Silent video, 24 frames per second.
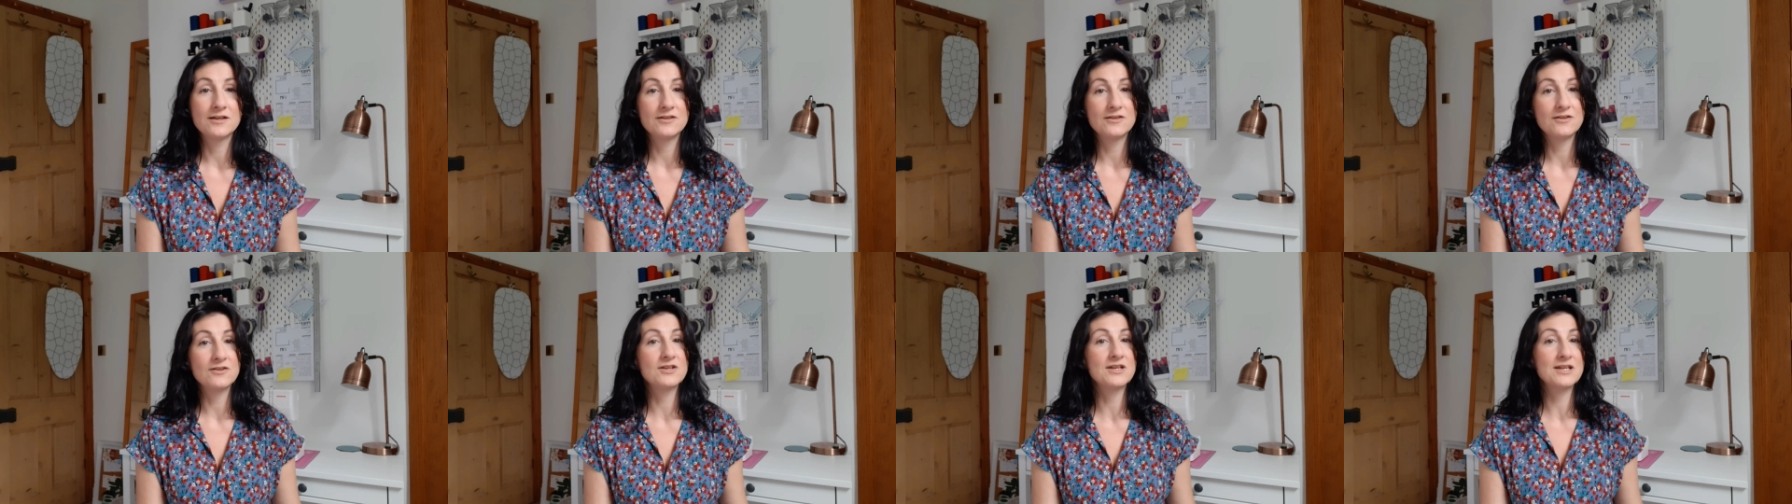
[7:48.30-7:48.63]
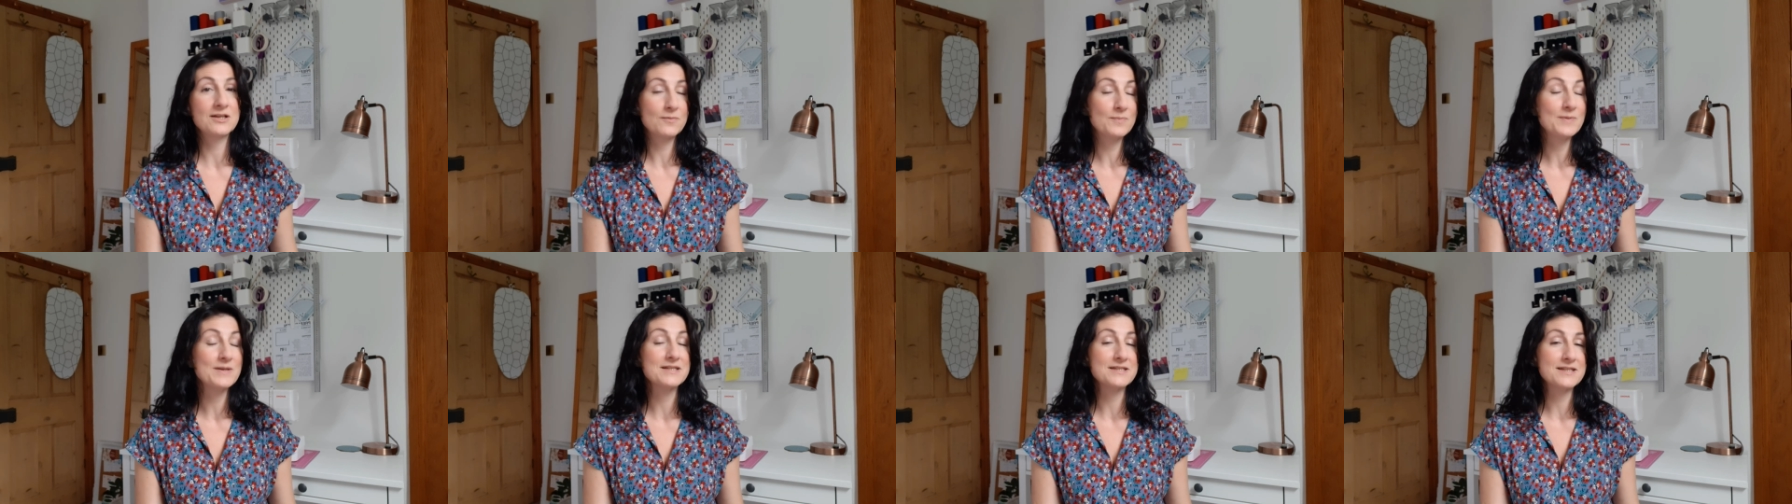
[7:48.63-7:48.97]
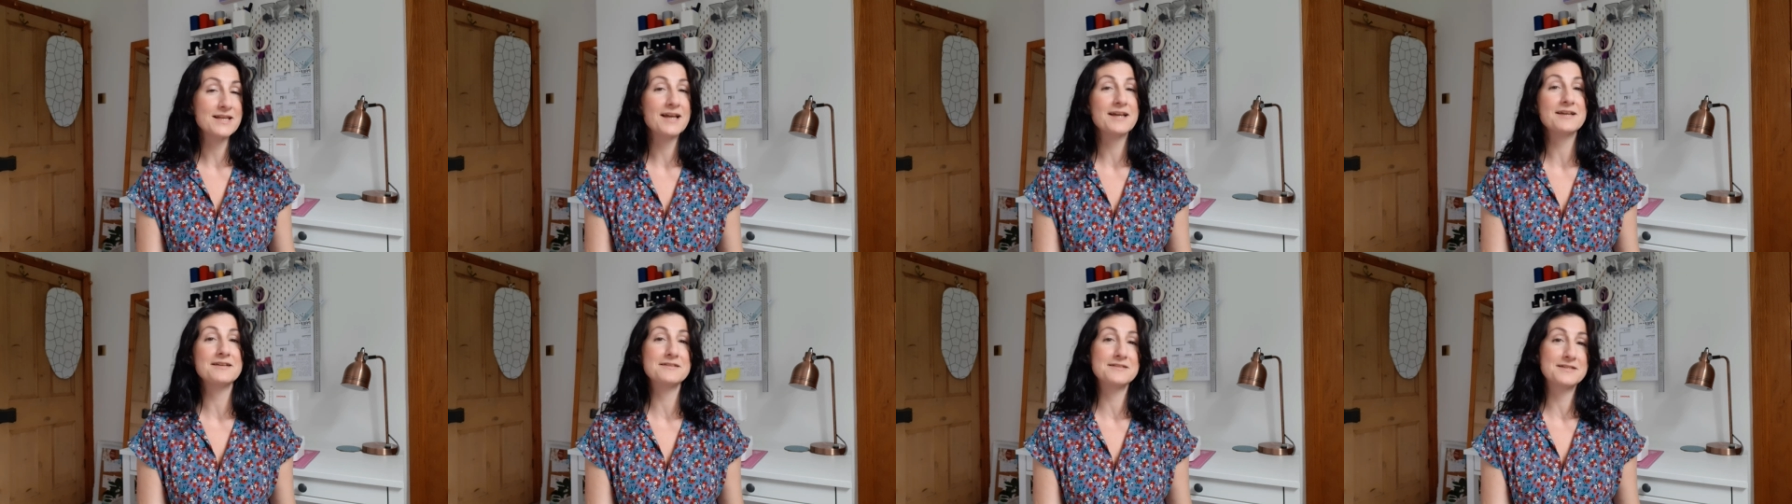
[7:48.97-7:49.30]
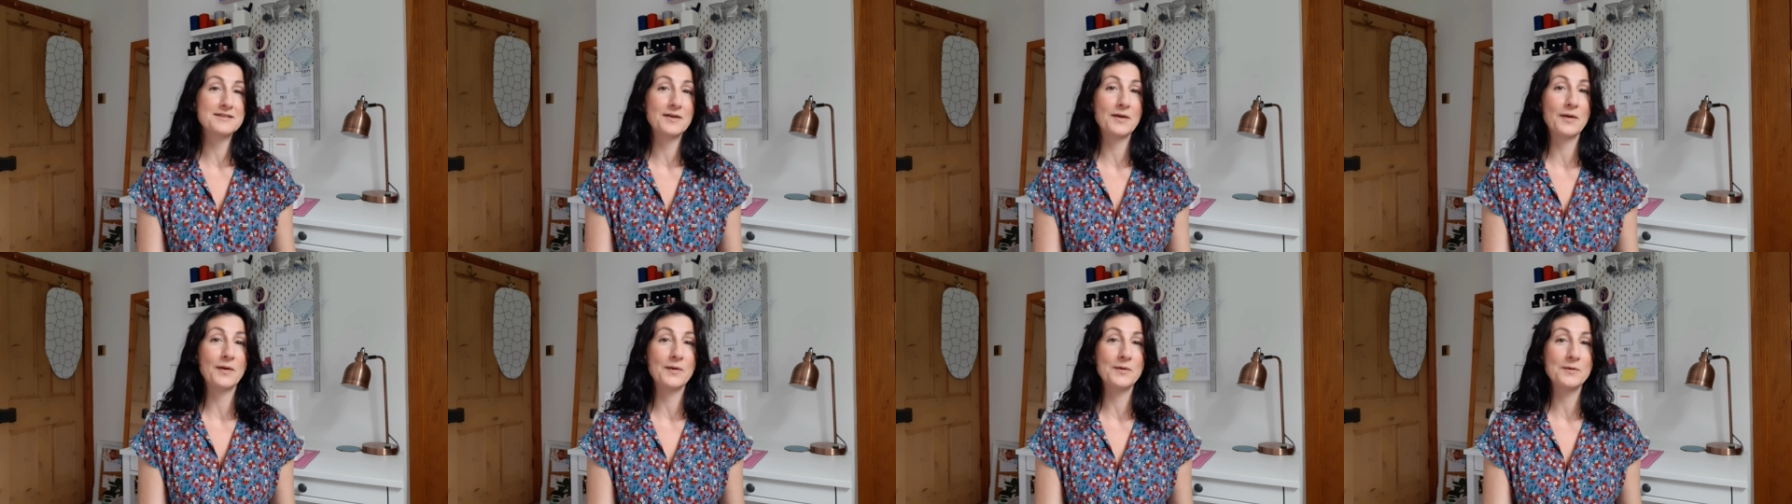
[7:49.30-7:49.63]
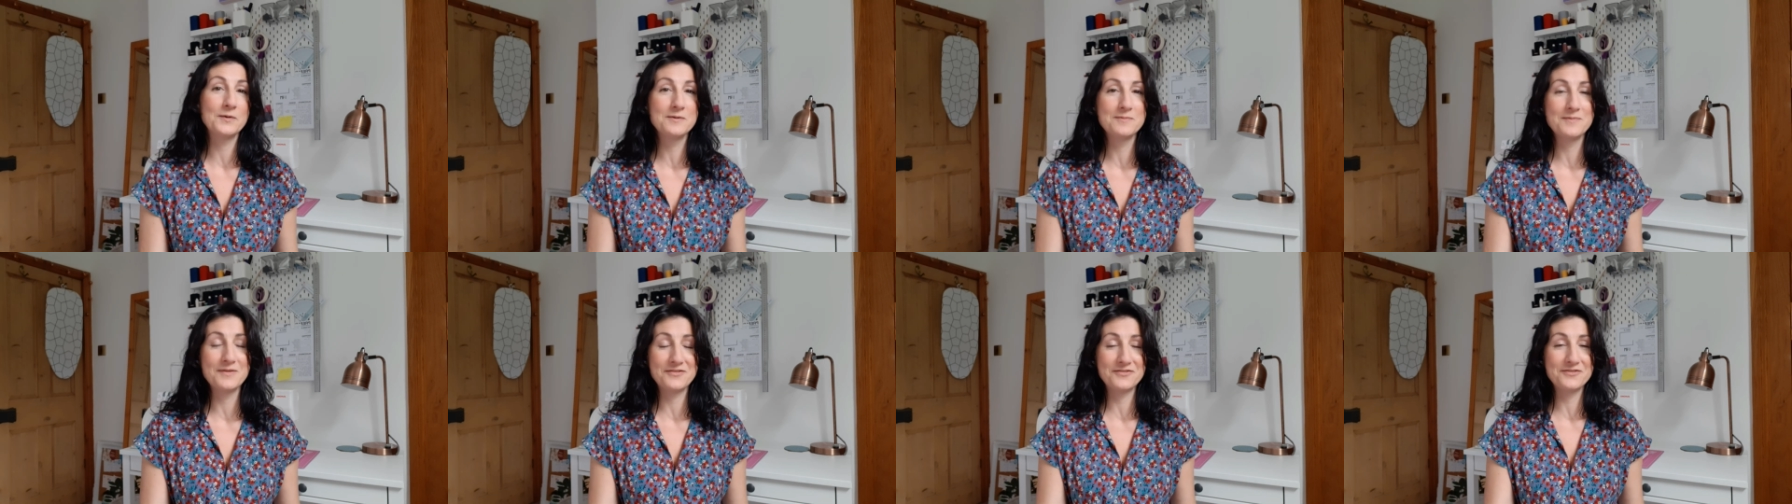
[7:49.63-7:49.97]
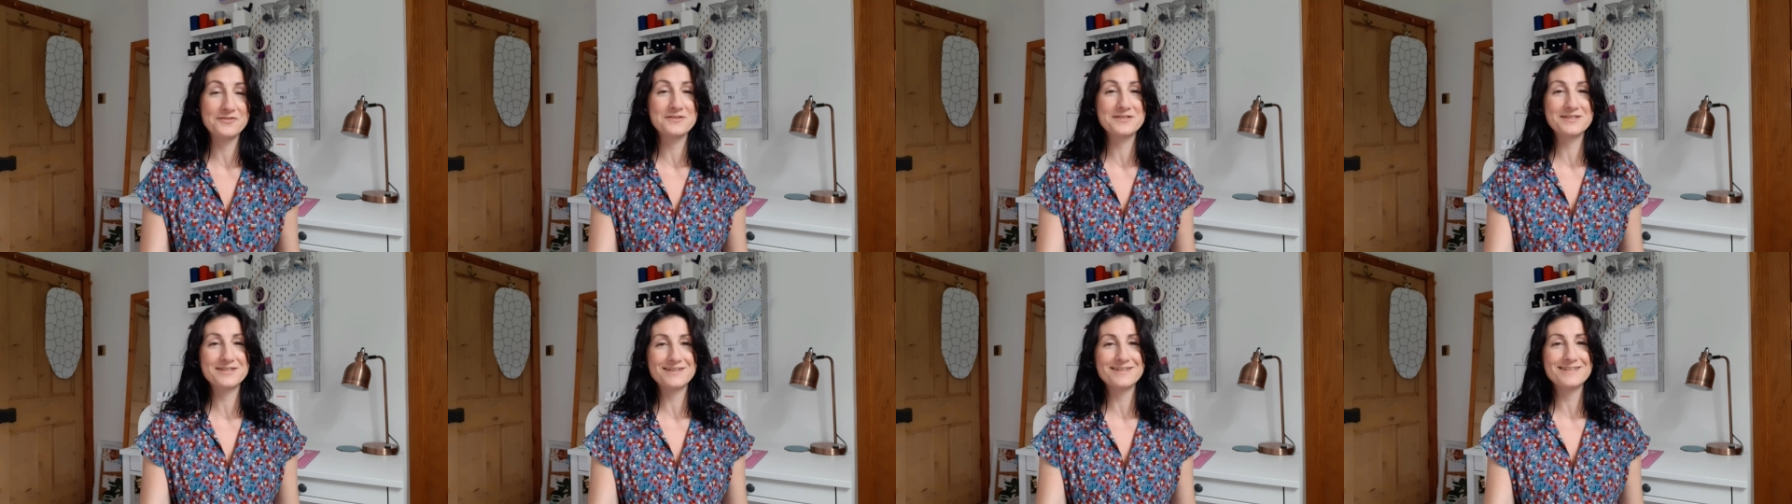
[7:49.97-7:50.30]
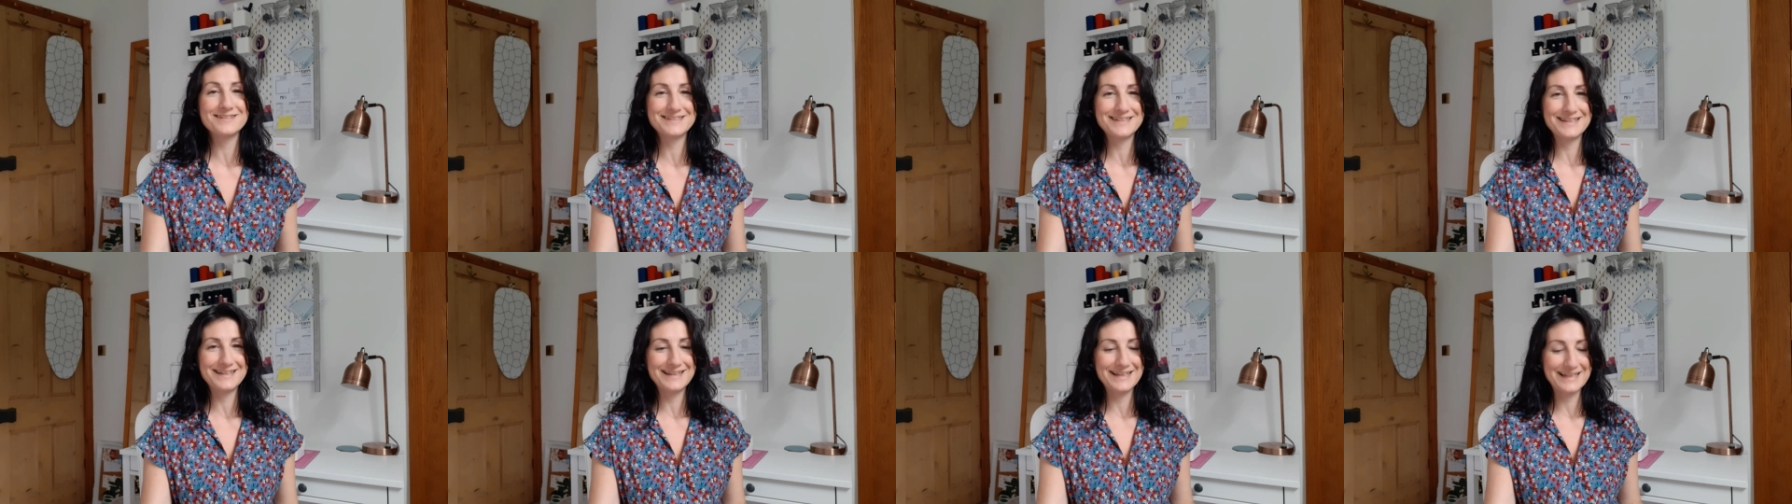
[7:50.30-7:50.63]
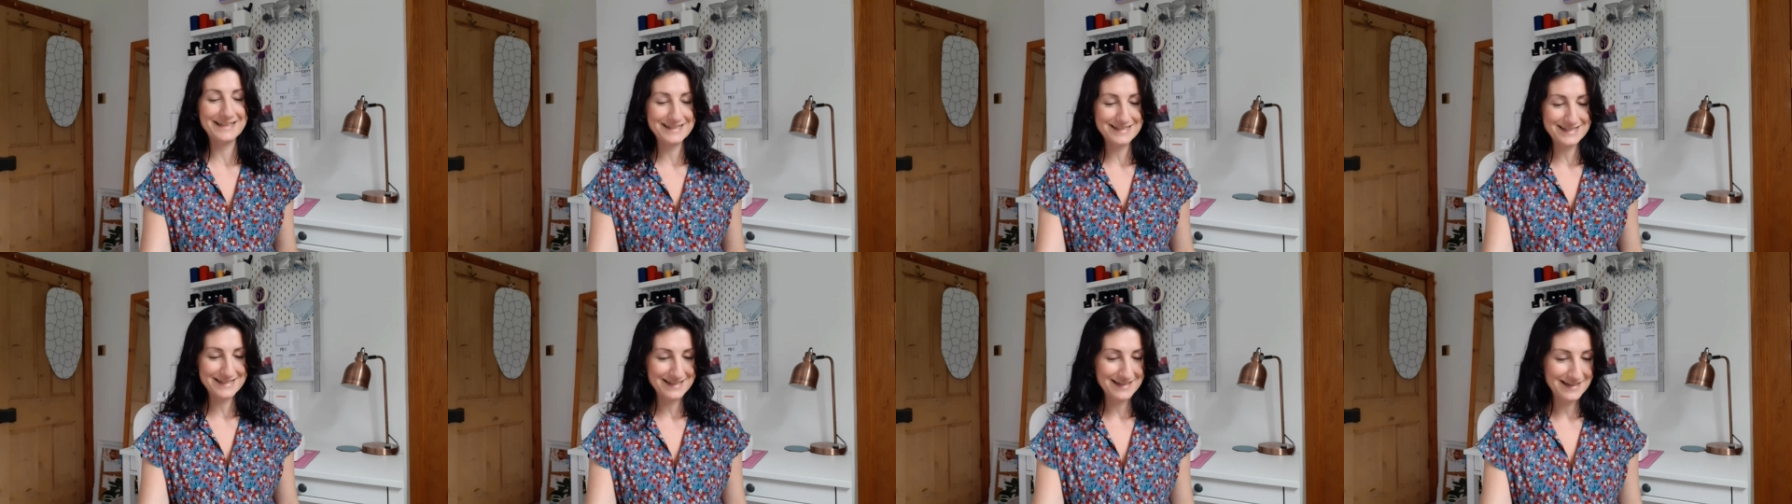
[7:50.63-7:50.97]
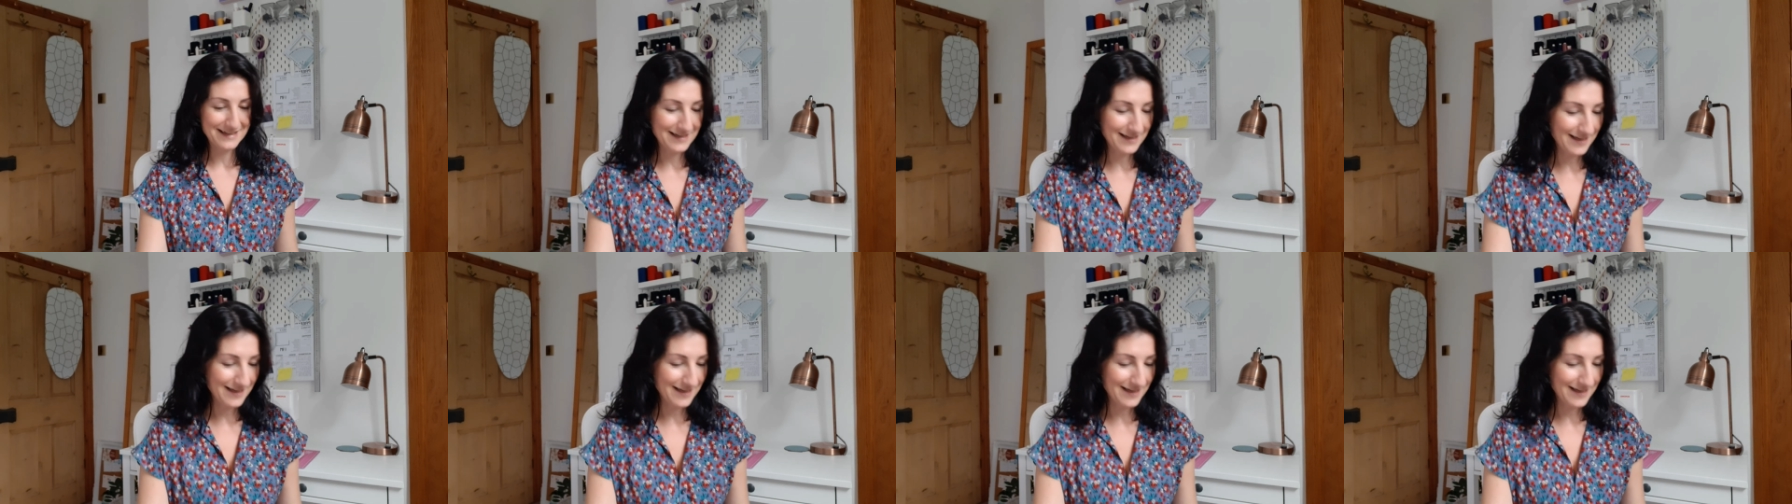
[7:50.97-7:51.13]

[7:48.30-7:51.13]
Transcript: a couple of seconds ago before starting this,